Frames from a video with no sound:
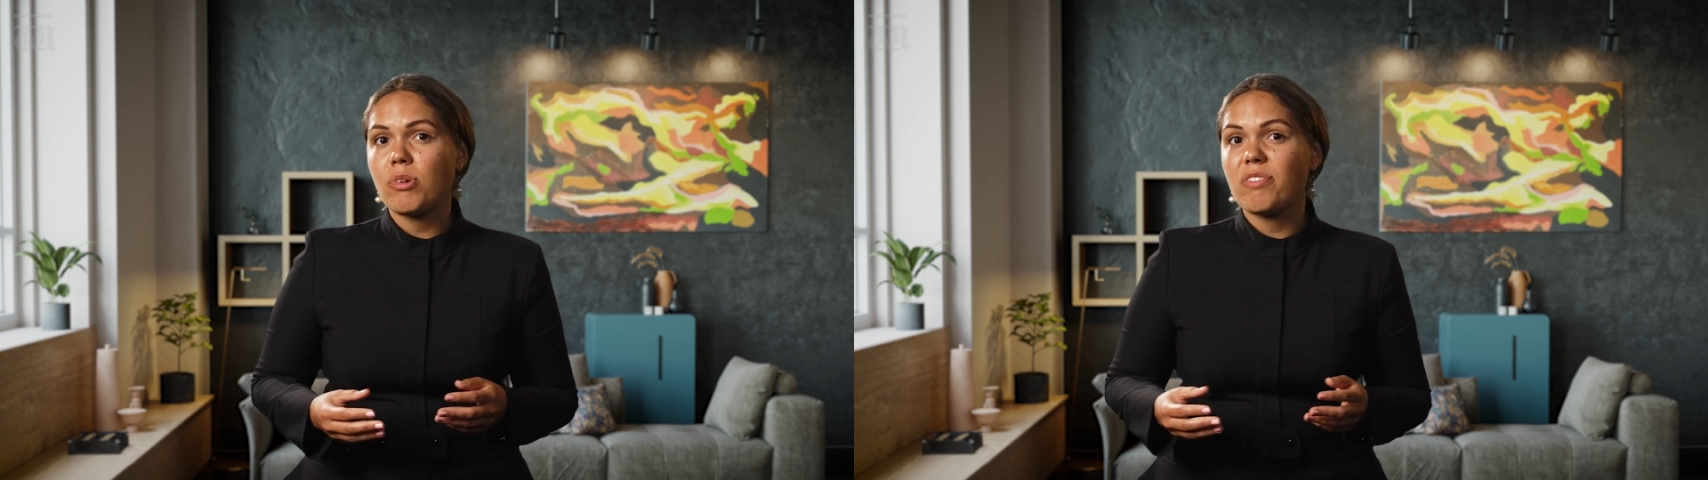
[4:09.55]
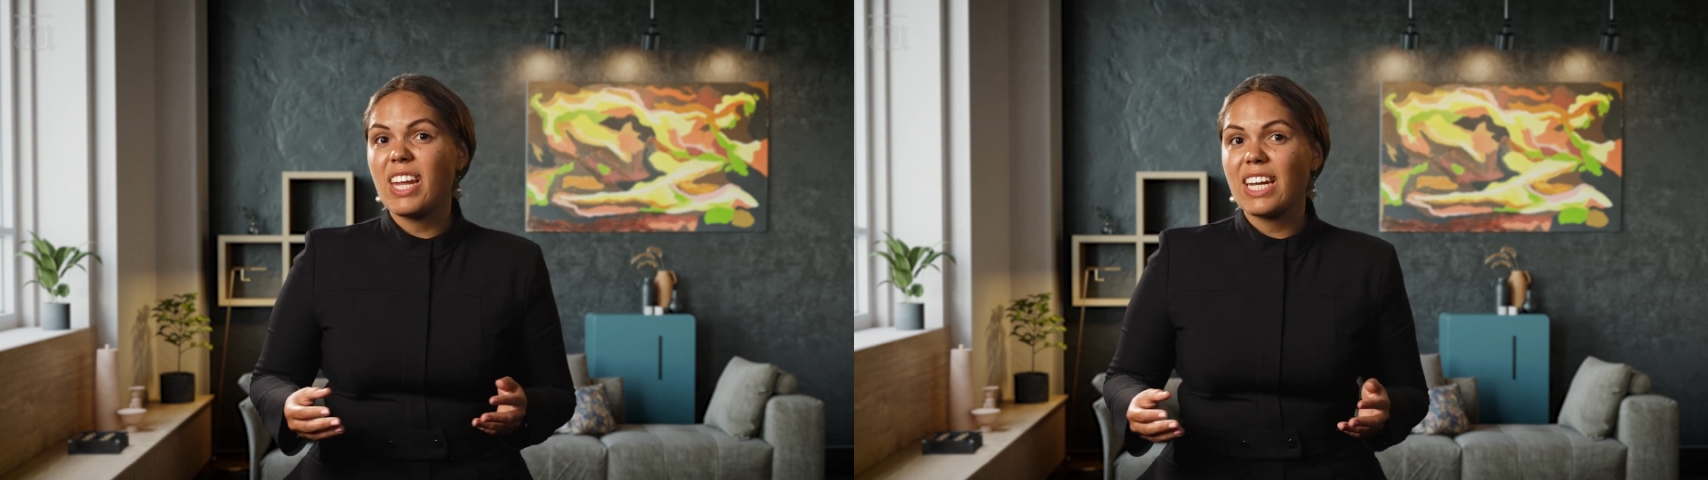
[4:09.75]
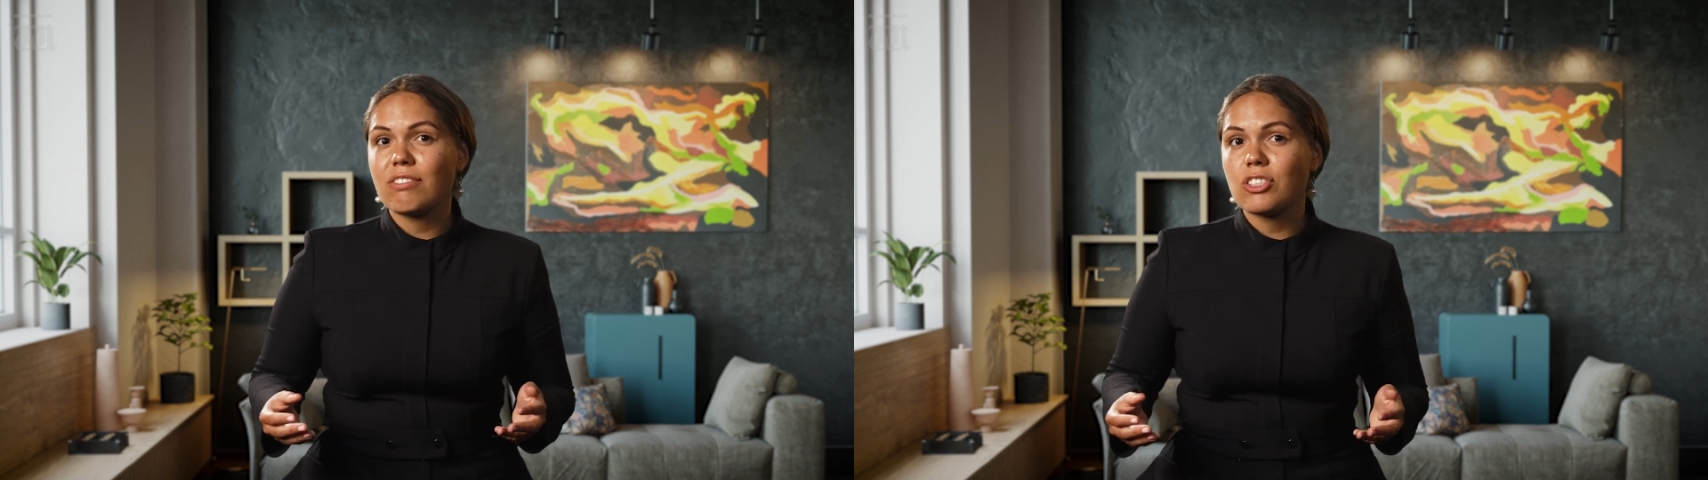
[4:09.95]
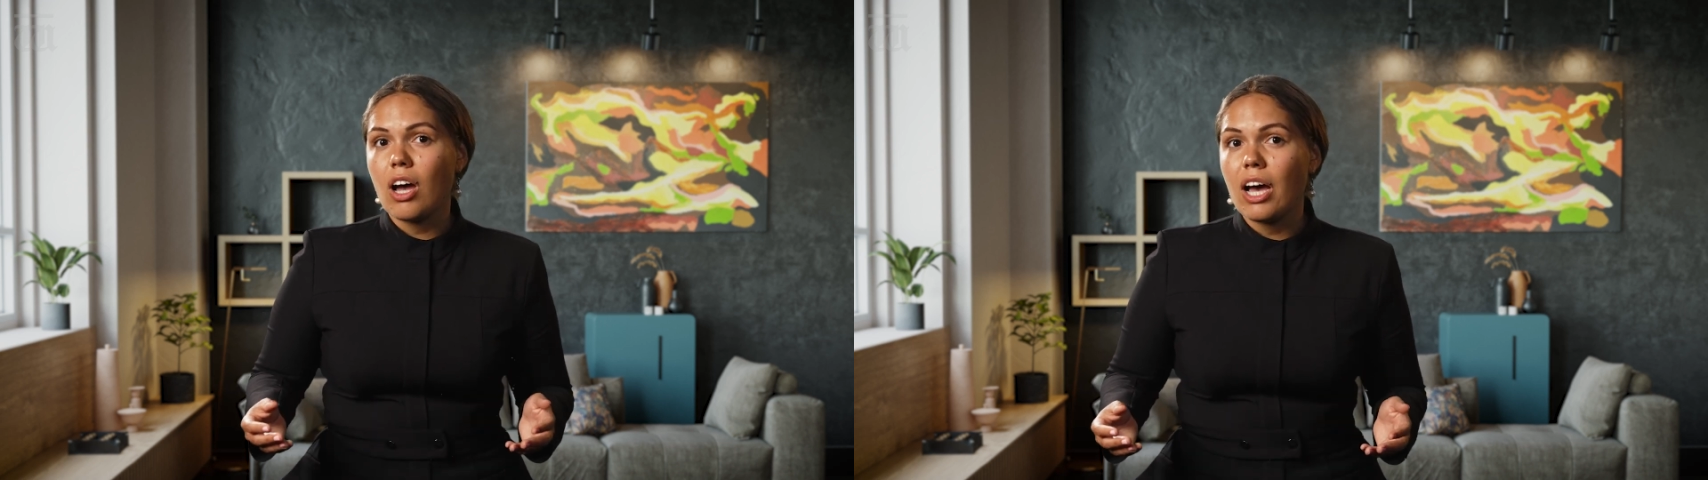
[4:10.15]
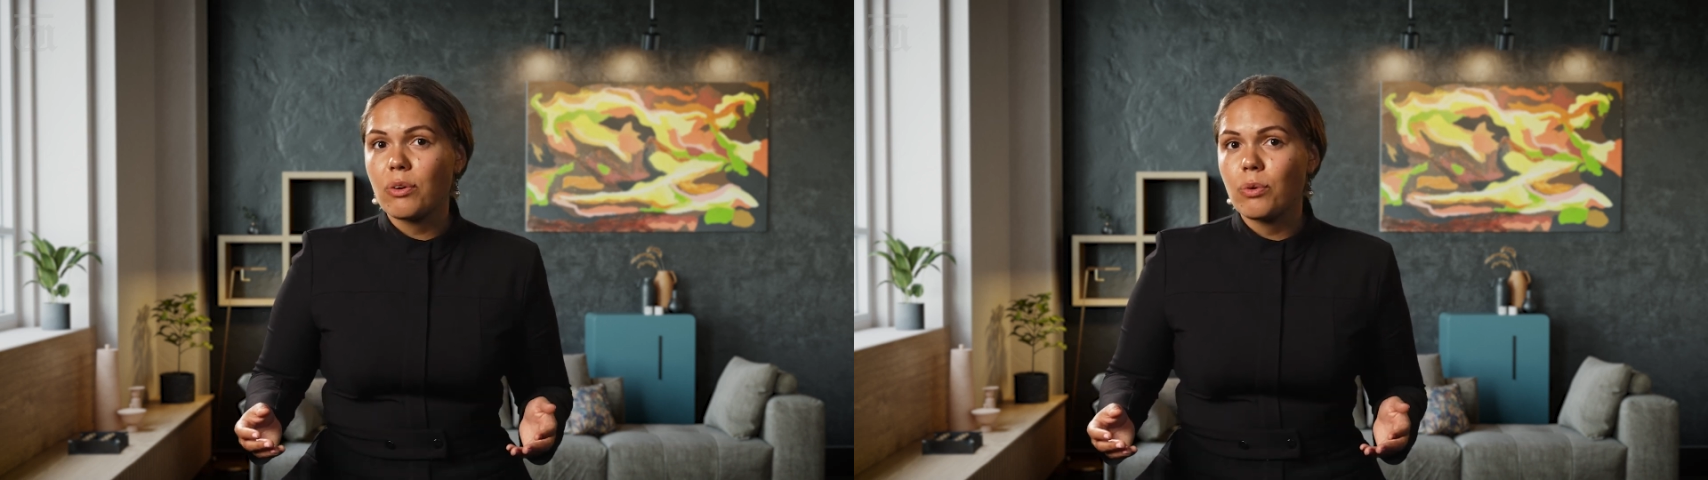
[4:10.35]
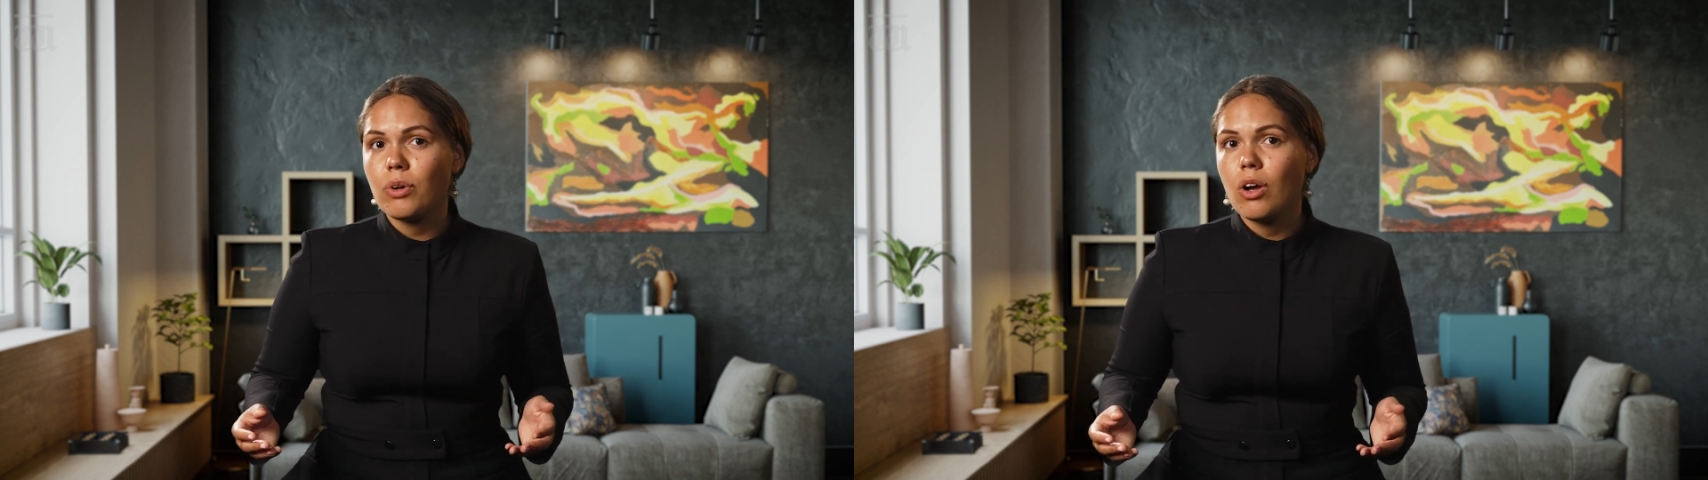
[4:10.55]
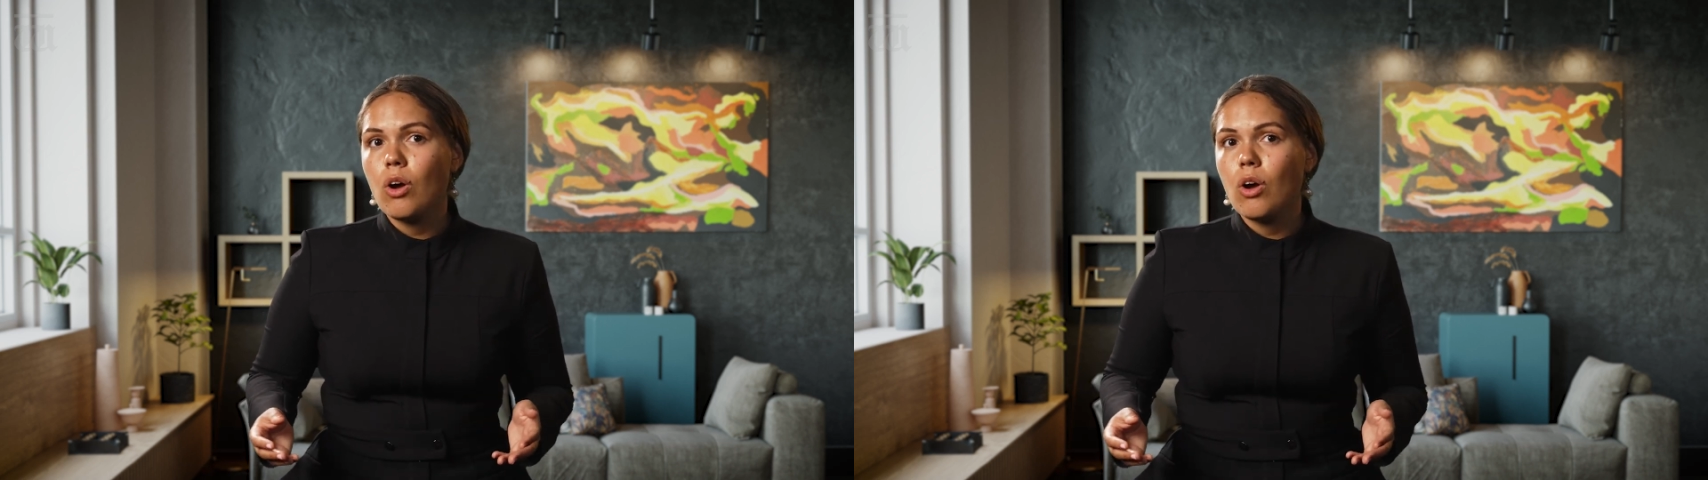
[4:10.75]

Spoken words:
of native title